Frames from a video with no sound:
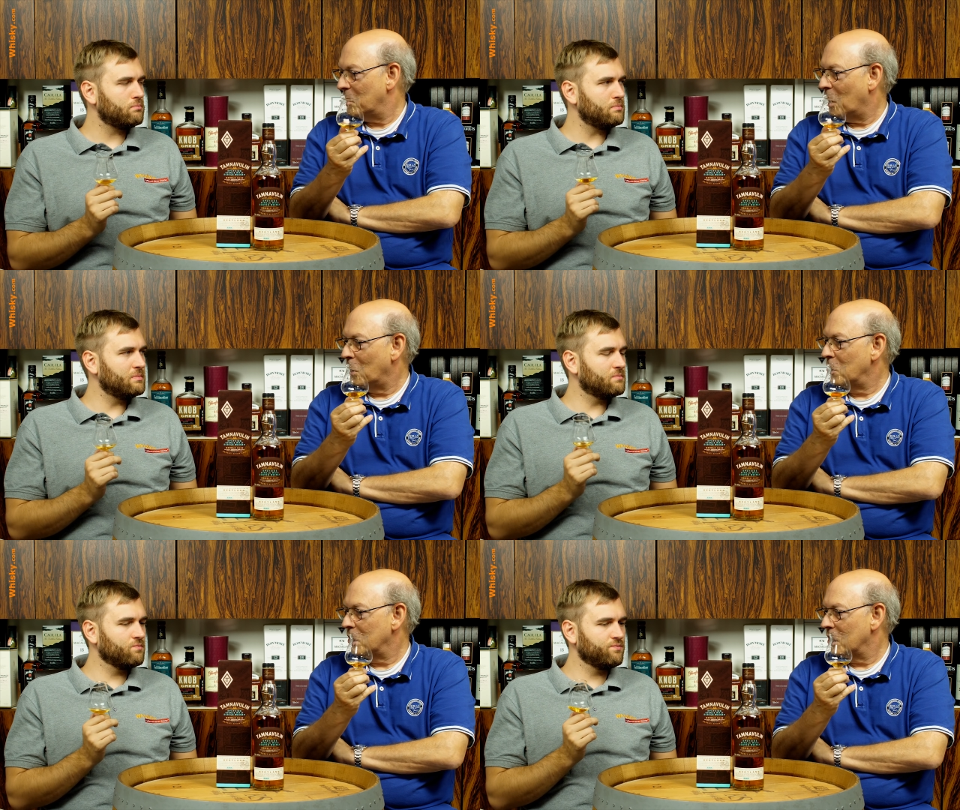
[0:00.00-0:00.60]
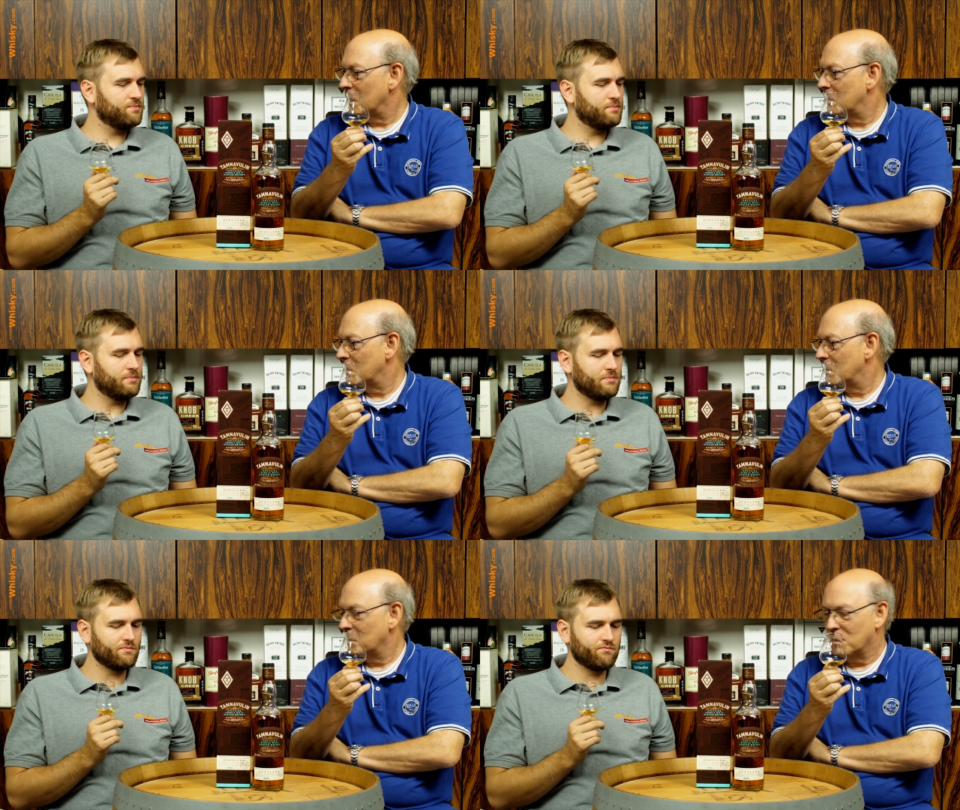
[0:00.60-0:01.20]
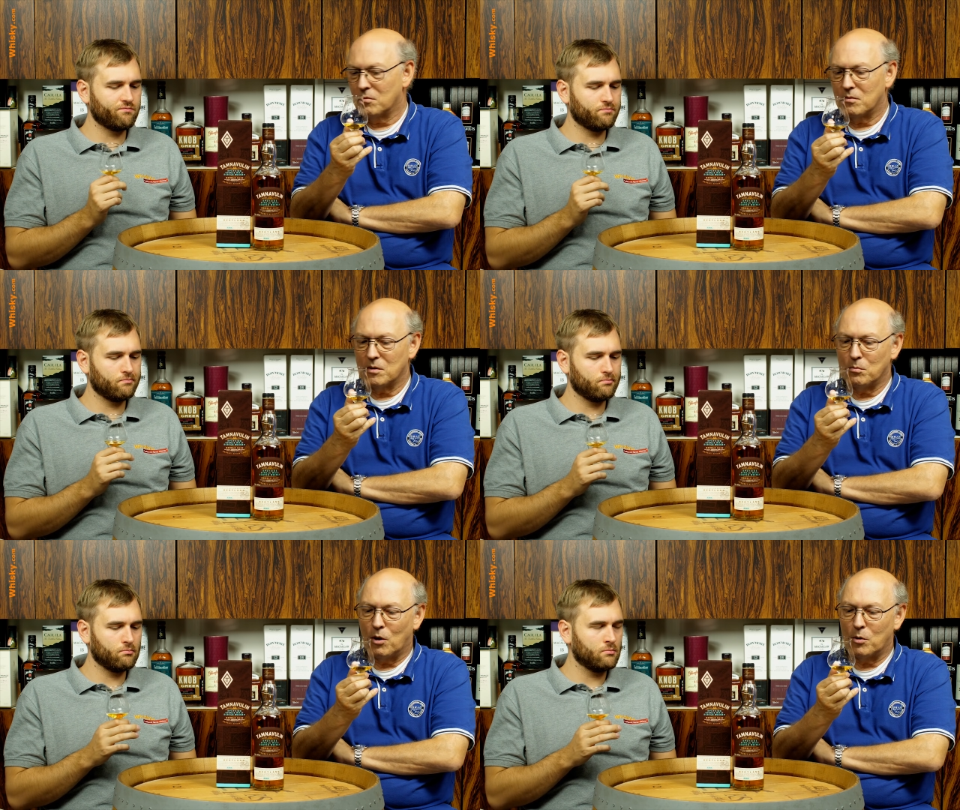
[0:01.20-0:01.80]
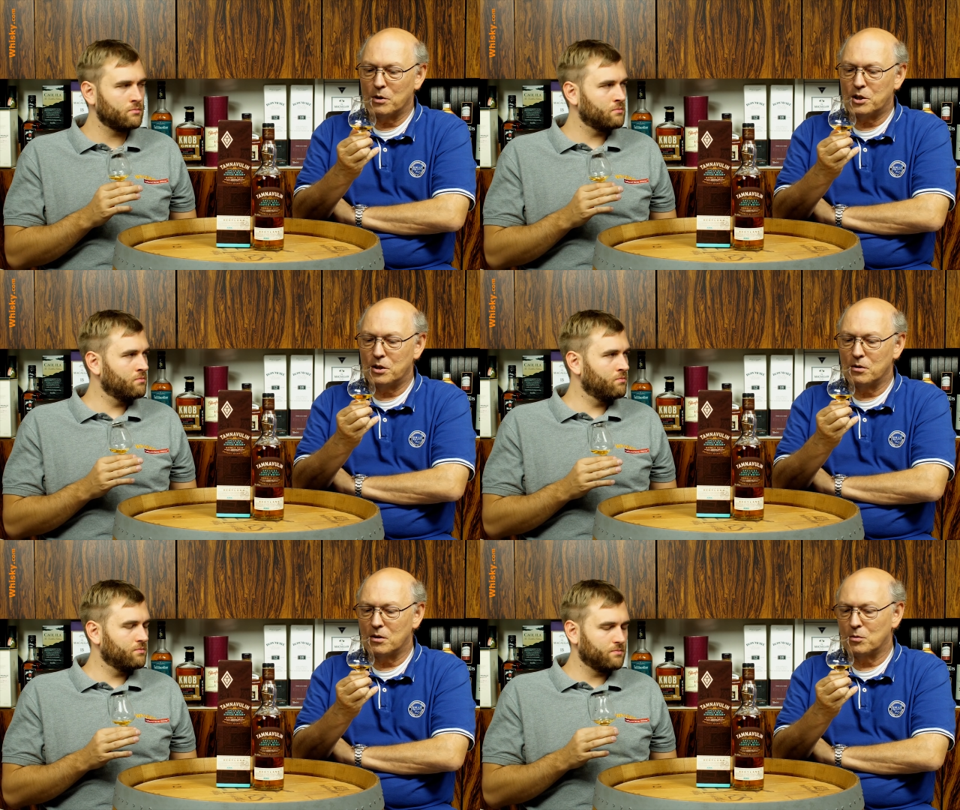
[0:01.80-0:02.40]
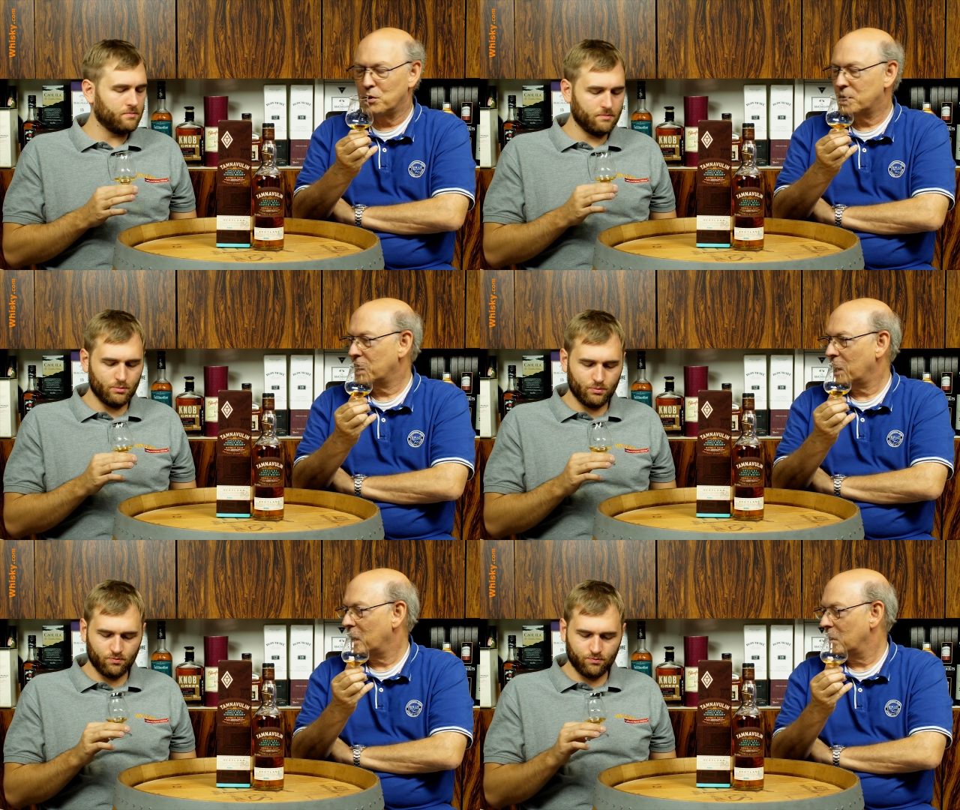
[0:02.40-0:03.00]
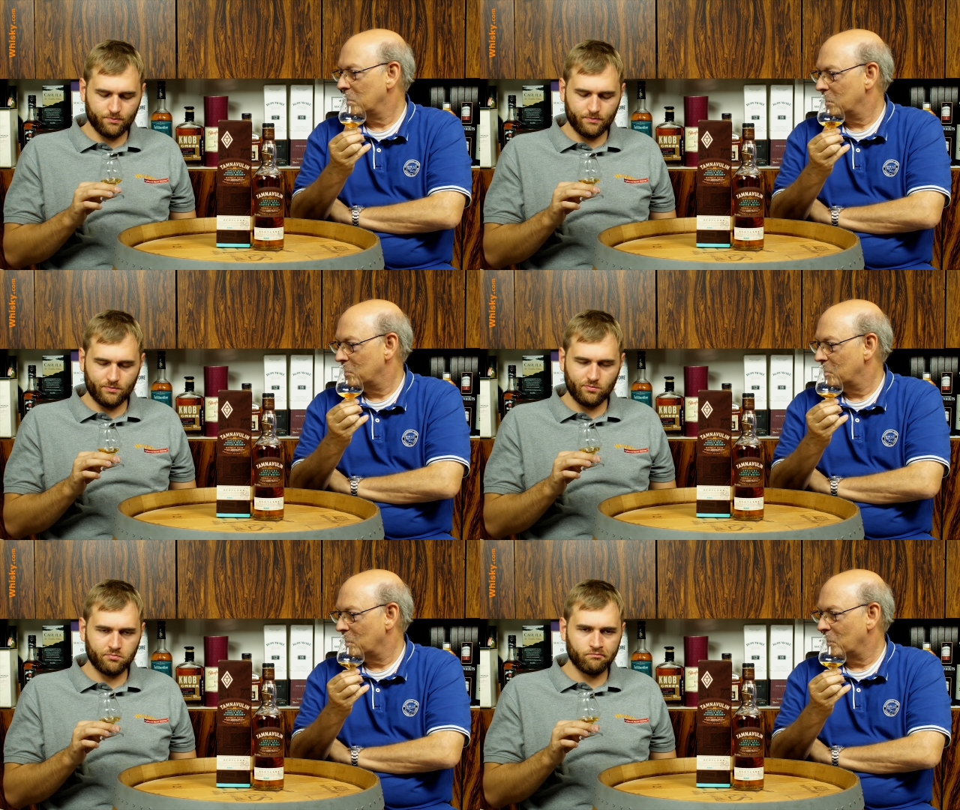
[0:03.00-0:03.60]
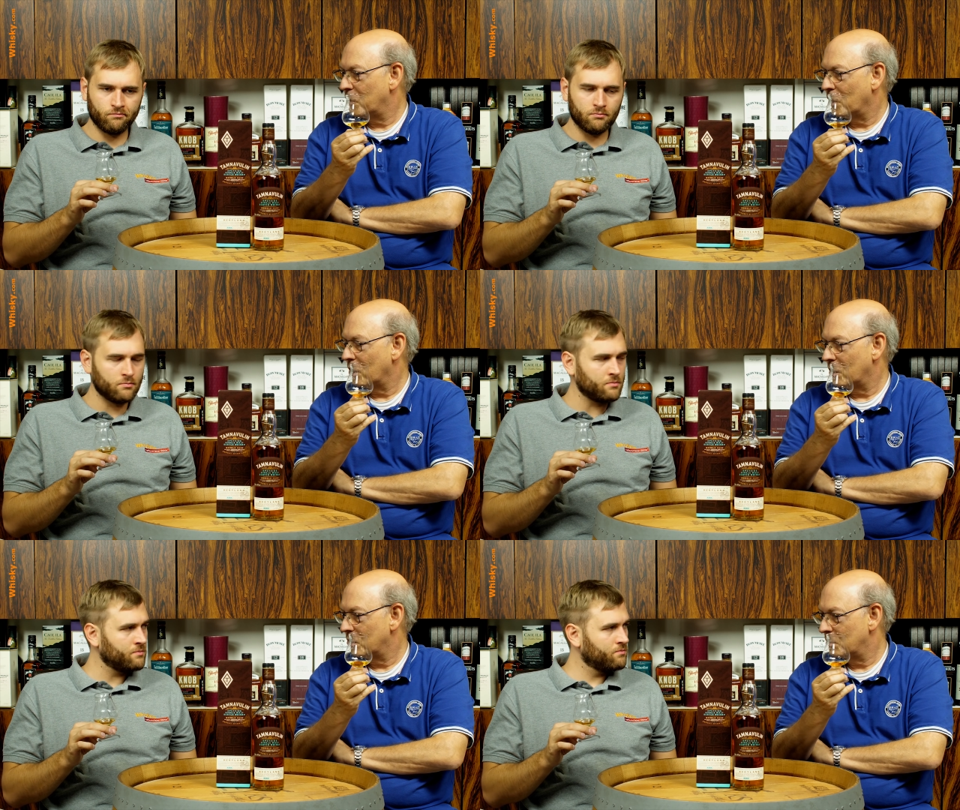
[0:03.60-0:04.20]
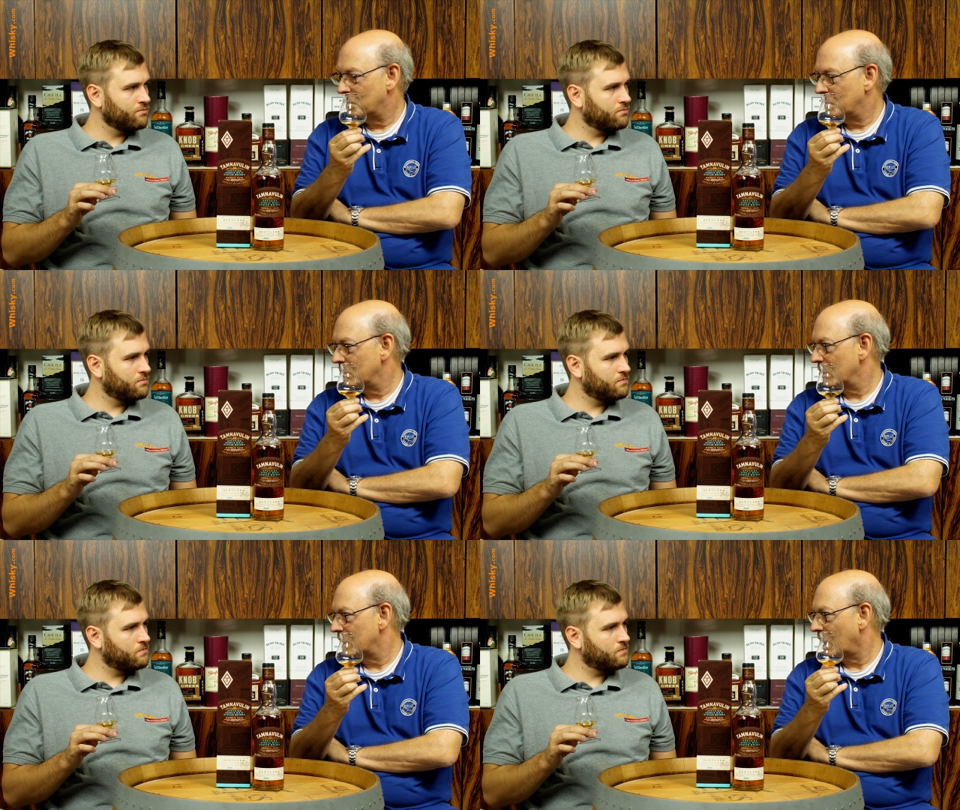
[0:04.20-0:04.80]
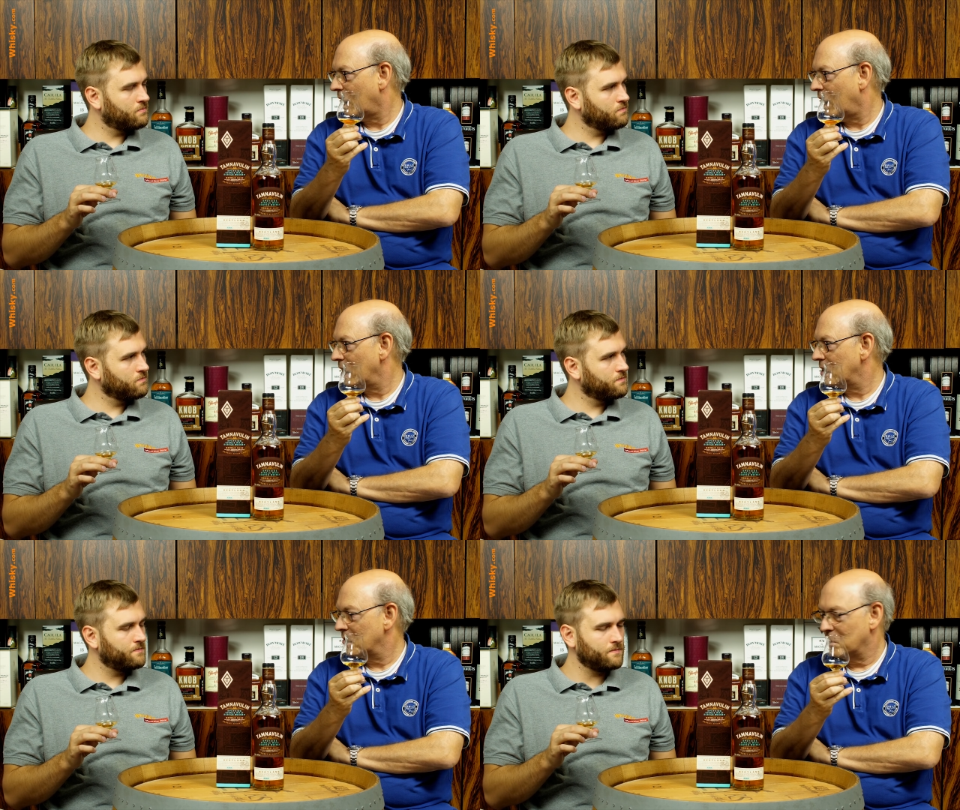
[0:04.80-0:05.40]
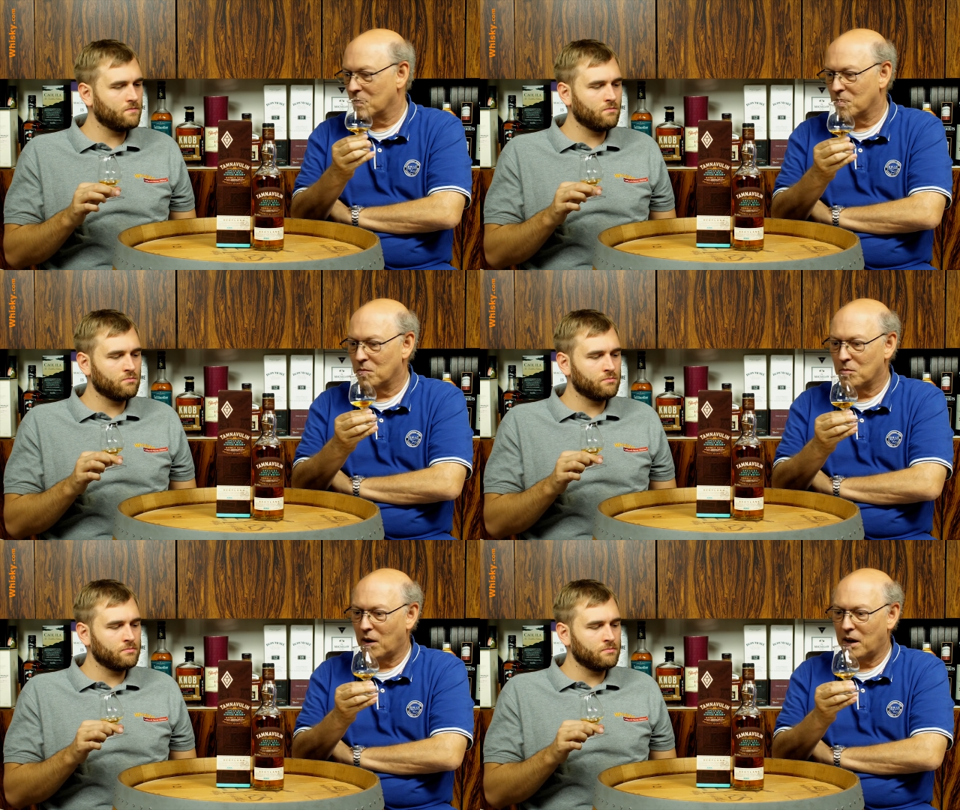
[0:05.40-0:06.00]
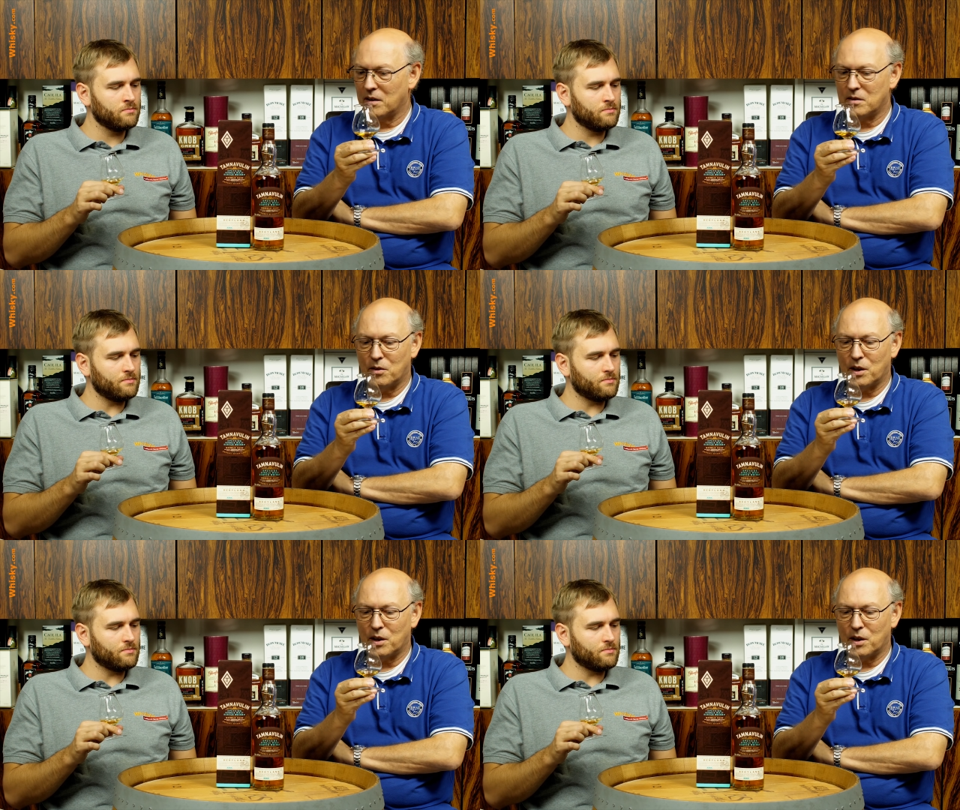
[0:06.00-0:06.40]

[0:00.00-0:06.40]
Speaker 1: older, more matured whiskey for decade. Why did